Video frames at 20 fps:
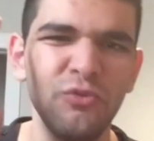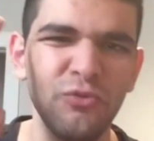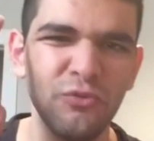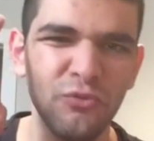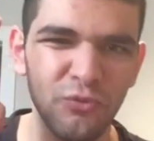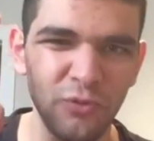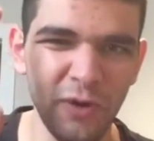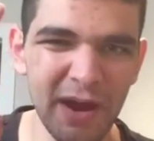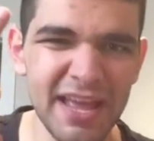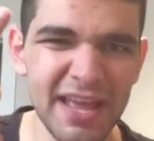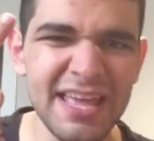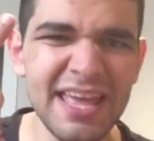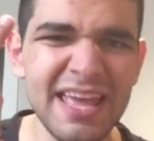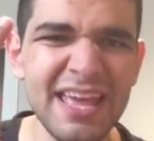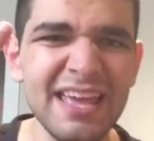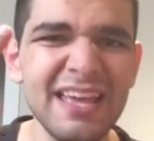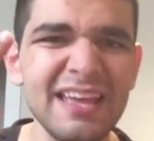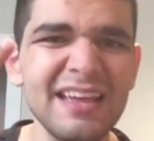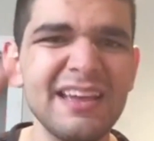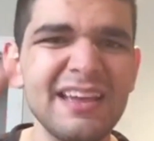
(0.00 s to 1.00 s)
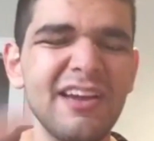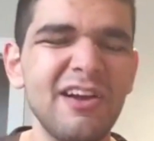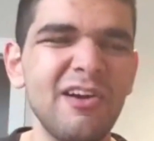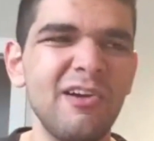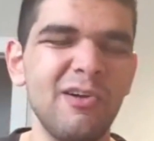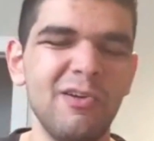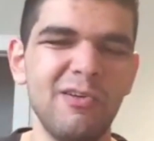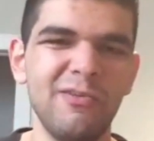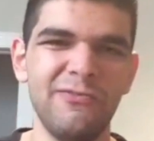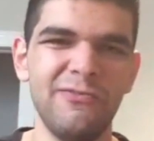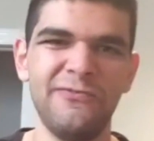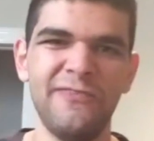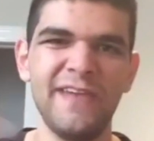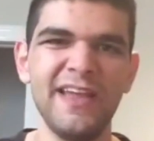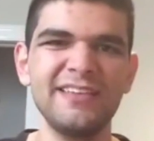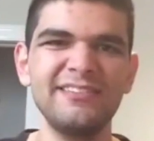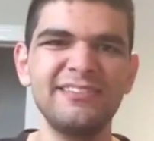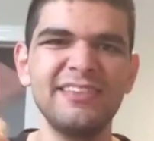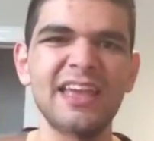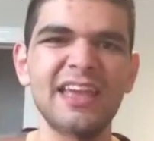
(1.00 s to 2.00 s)
rigging or
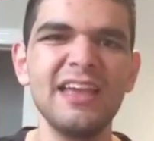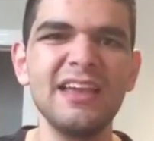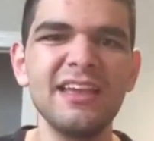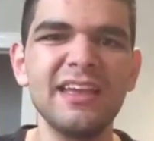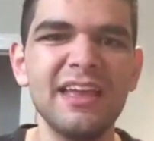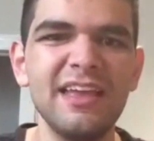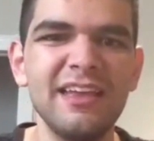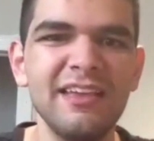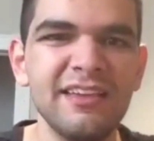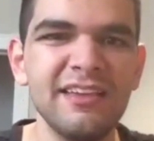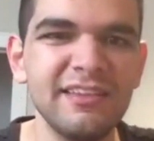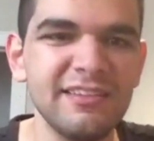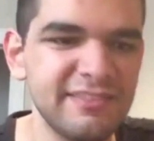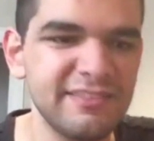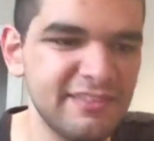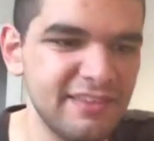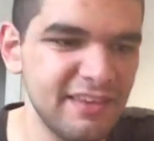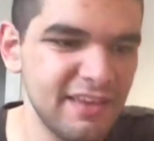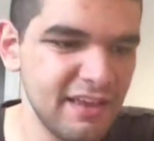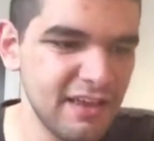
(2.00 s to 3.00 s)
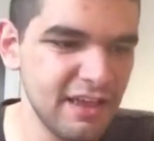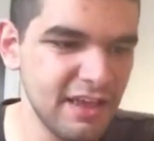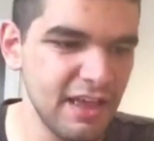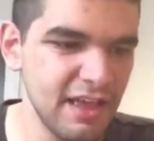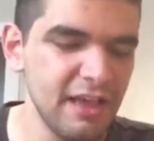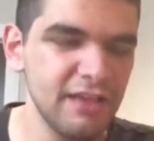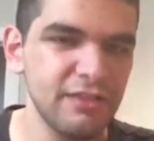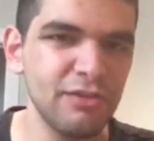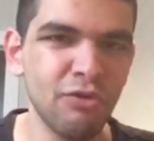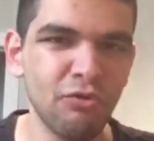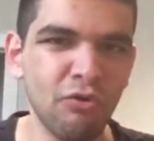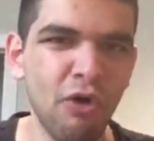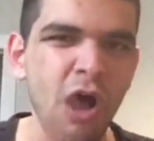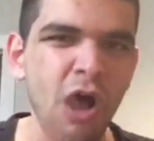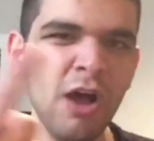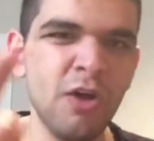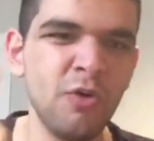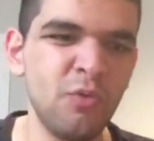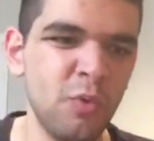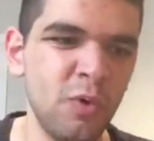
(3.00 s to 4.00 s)
fixing is the
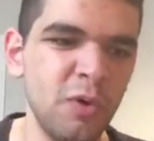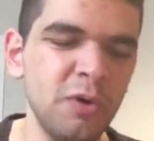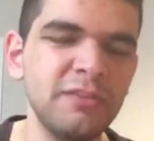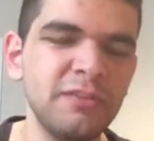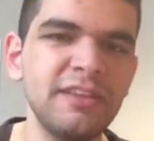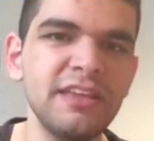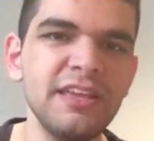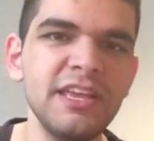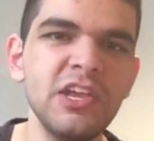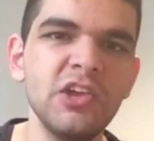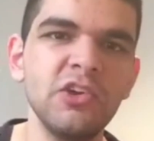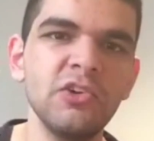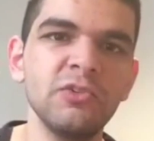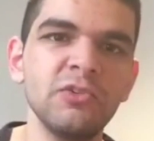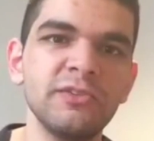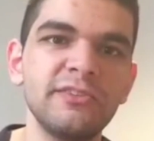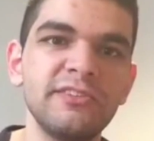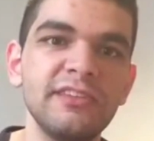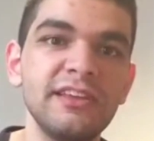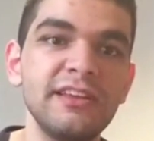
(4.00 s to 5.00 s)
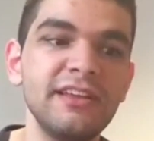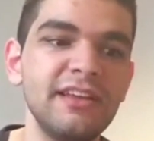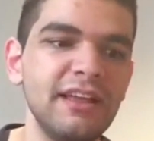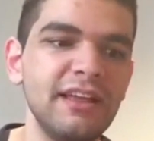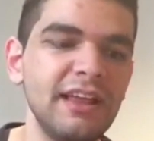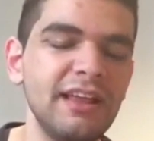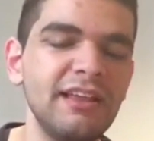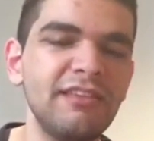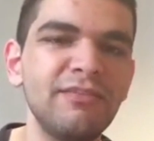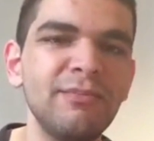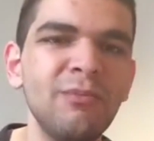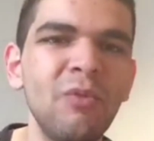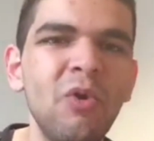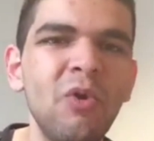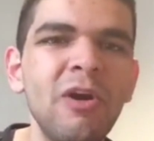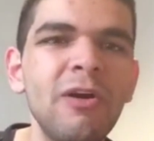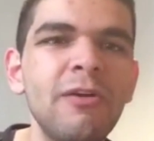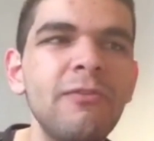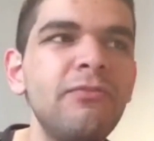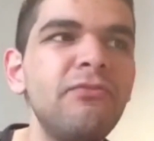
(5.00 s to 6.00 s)
wrong word to use. It's
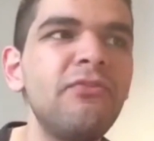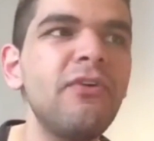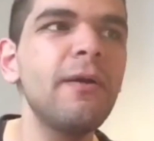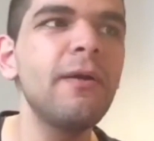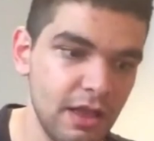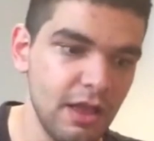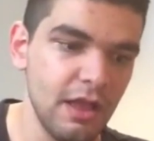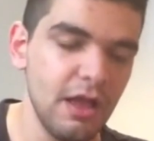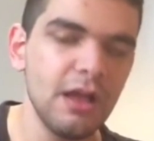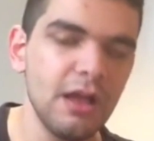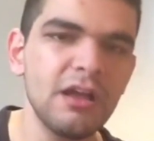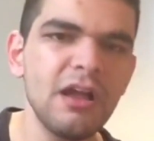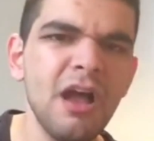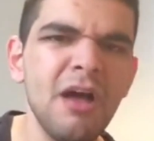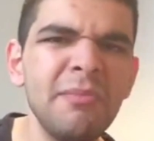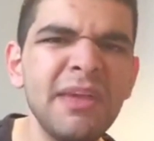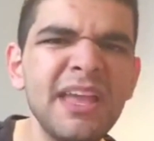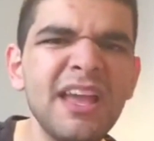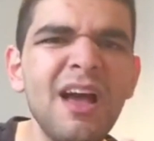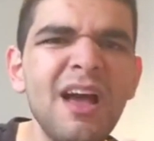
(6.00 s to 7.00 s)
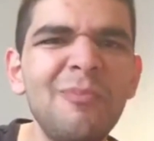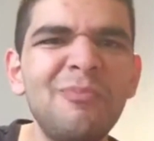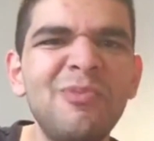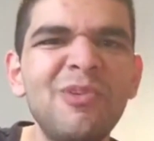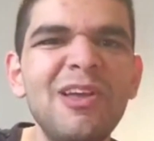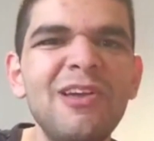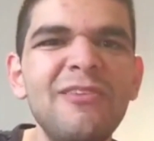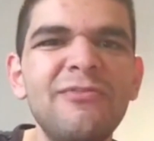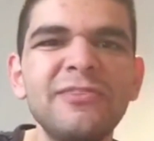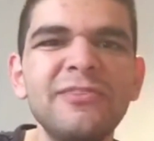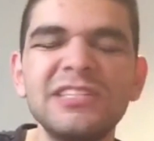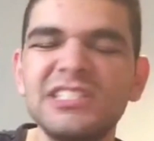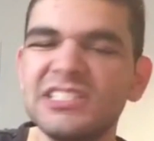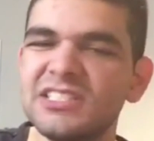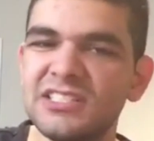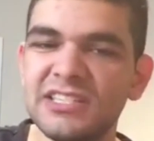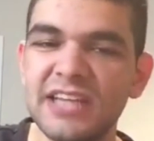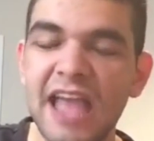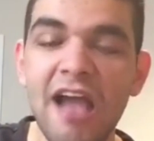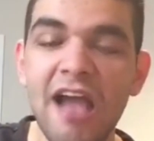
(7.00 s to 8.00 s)
more of coming up with
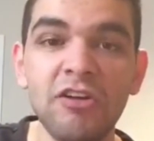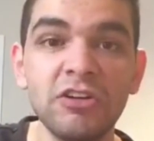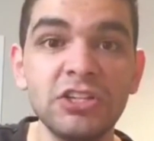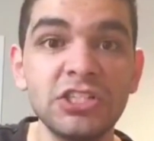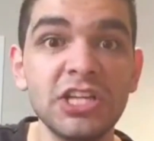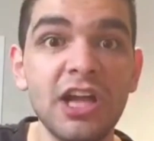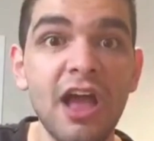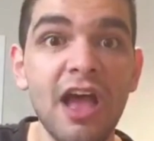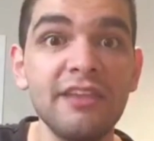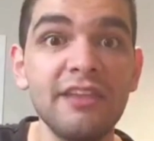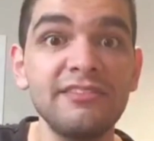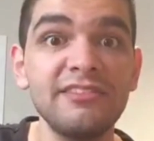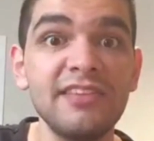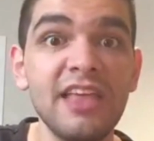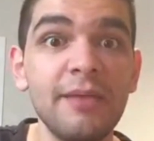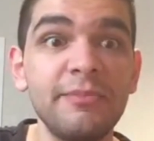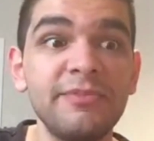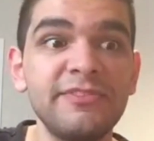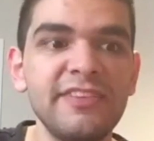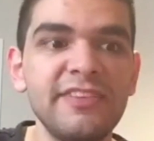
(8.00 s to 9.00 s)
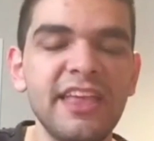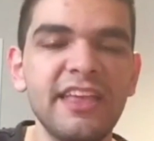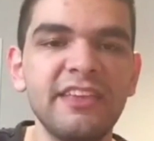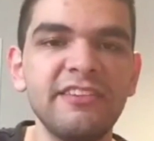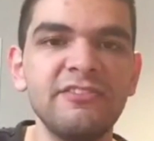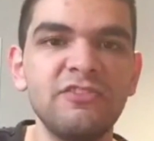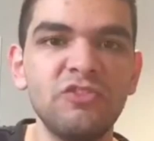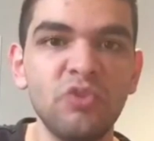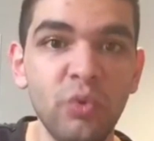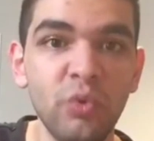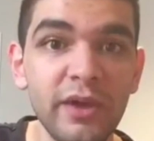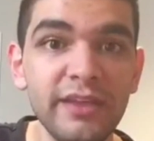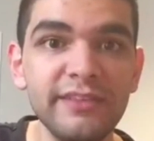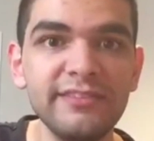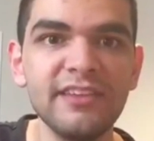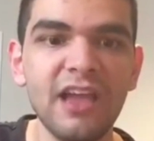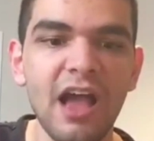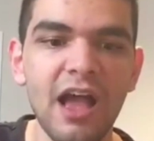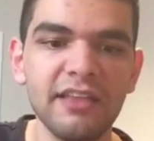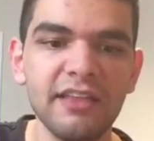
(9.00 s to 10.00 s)
challenge concepts and
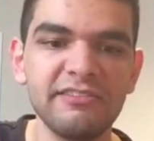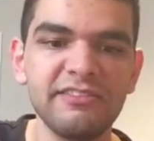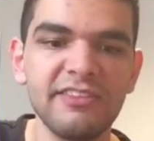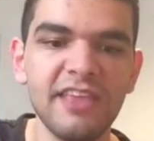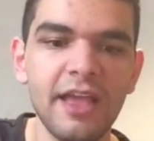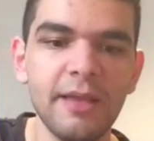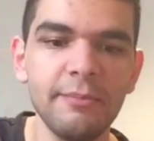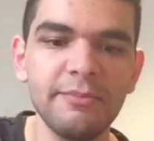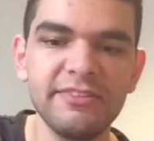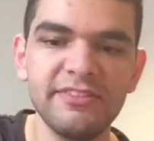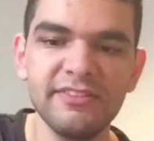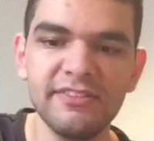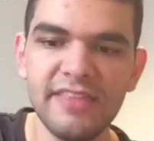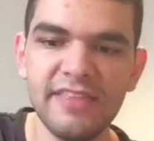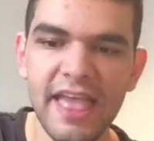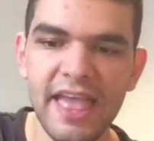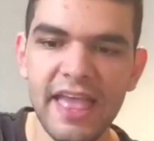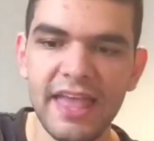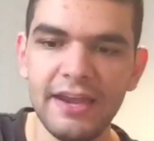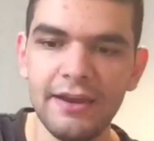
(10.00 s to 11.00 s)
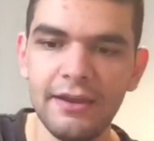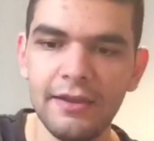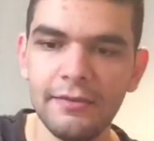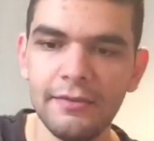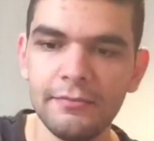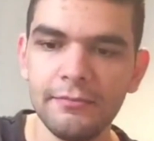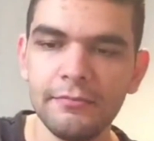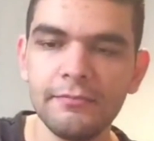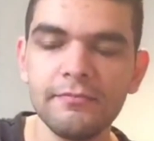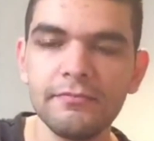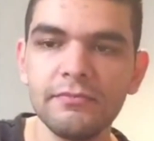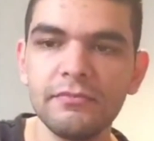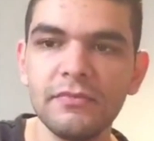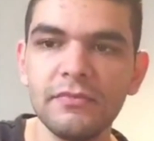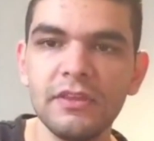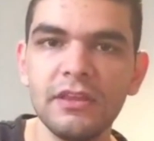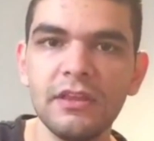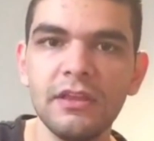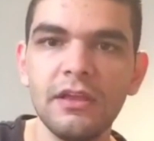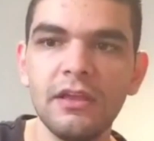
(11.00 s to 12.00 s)
twist concepts that
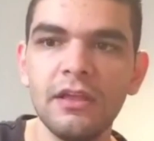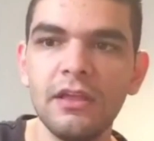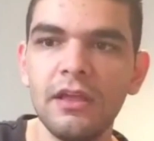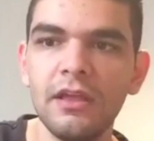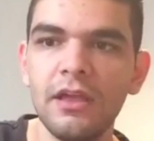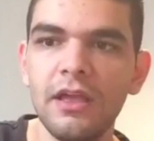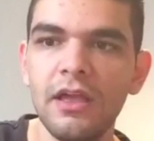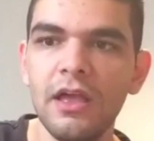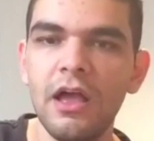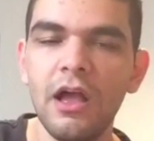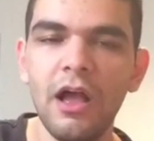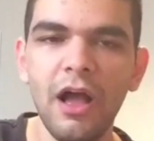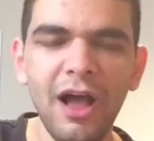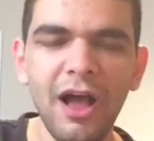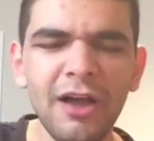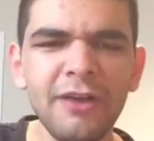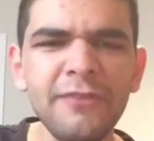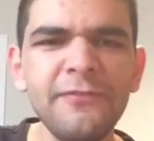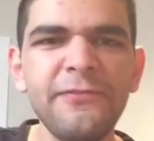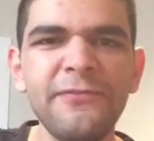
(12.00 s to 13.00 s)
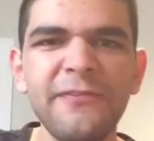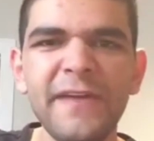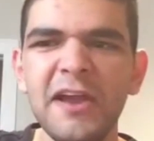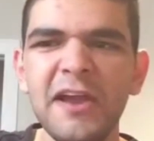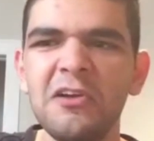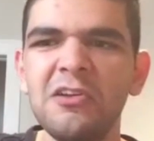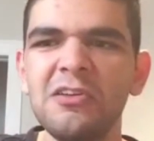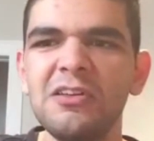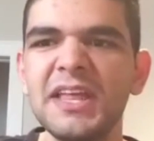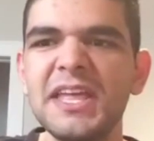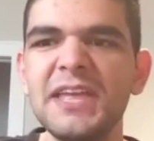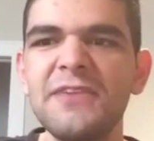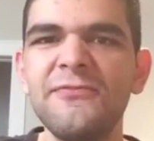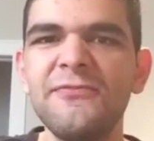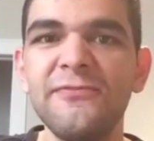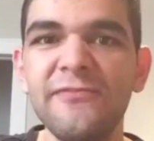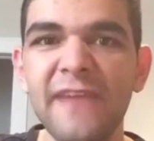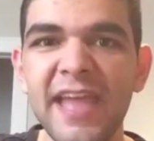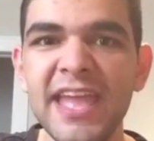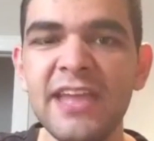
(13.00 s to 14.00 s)
unfairly
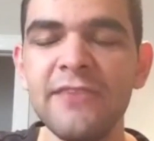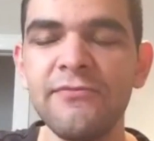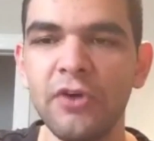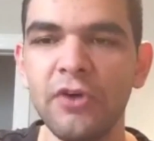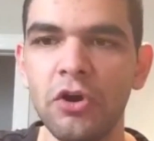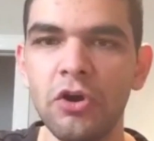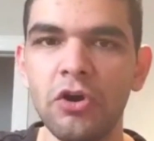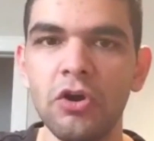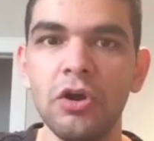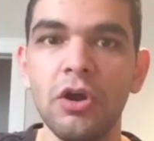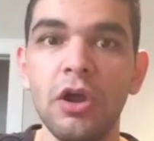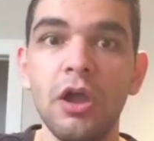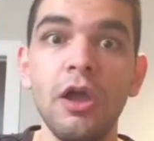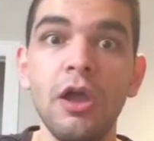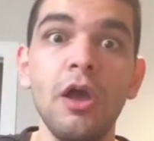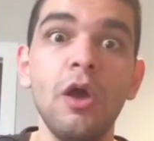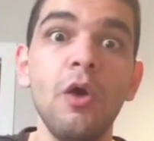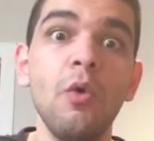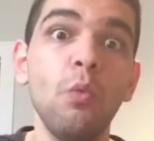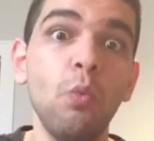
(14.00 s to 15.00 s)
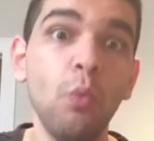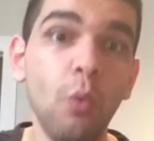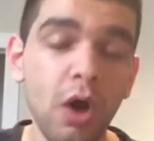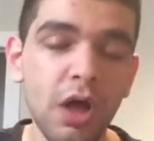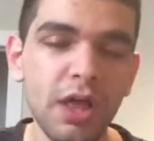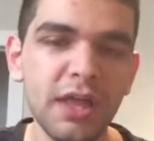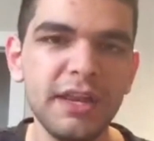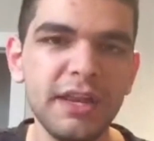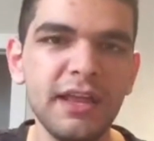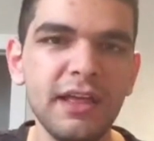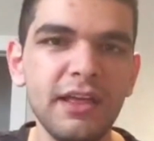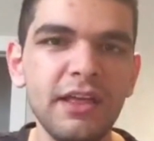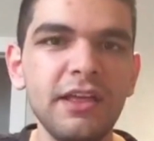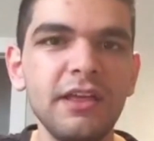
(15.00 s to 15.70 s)
favor one